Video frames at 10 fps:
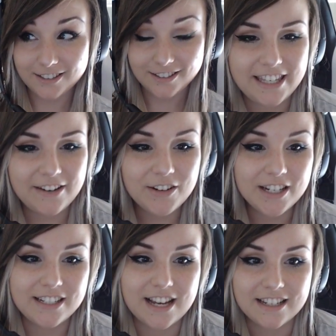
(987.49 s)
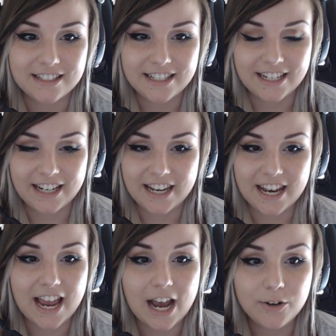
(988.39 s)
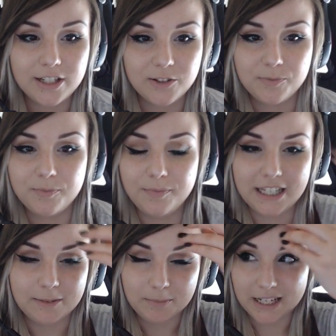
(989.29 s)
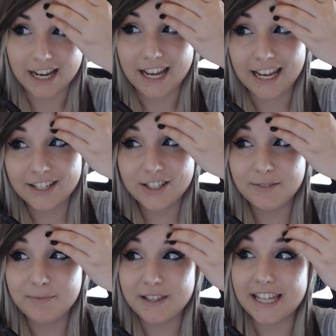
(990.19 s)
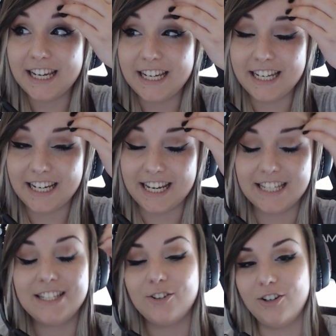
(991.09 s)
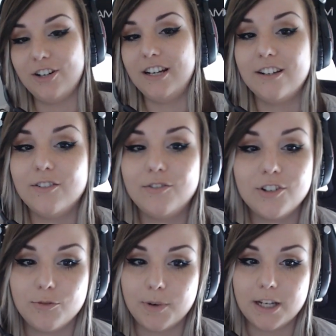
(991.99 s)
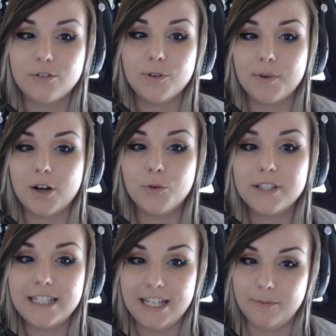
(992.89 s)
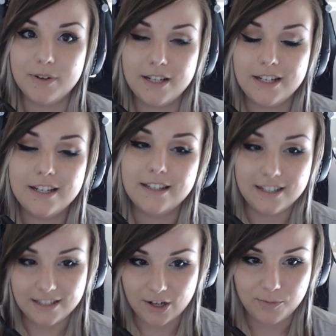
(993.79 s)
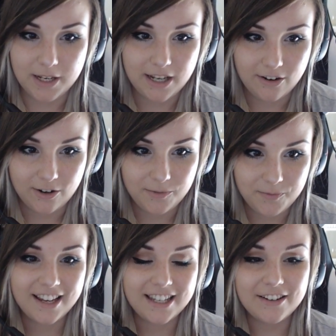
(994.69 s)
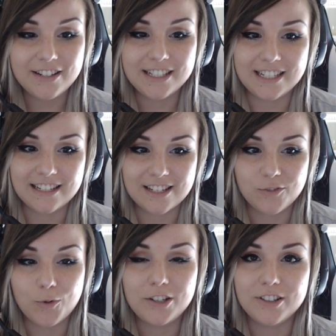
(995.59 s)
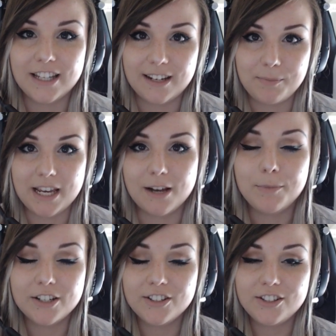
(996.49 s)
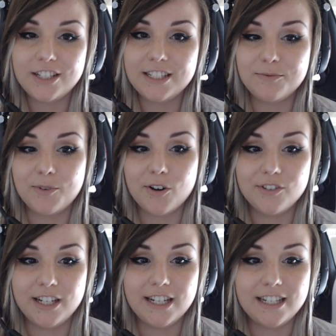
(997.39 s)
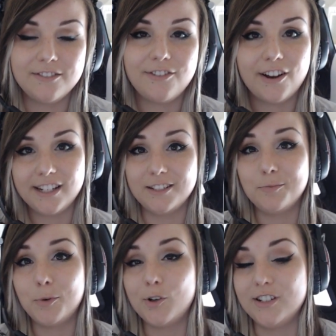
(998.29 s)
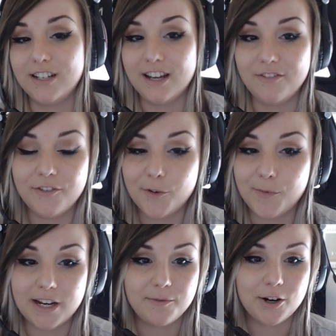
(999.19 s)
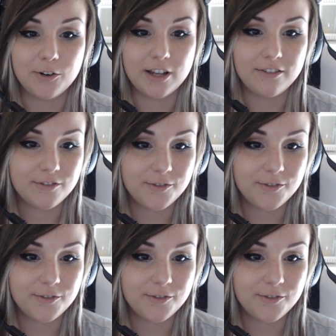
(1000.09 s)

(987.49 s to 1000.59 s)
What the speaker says: David is asking again, how did you meet Miha? I actually played against her in an official match with my old team. That's how I met her. David is asking, why do you like Miha? Because she is probably the funniest person I've ever met in my whole life.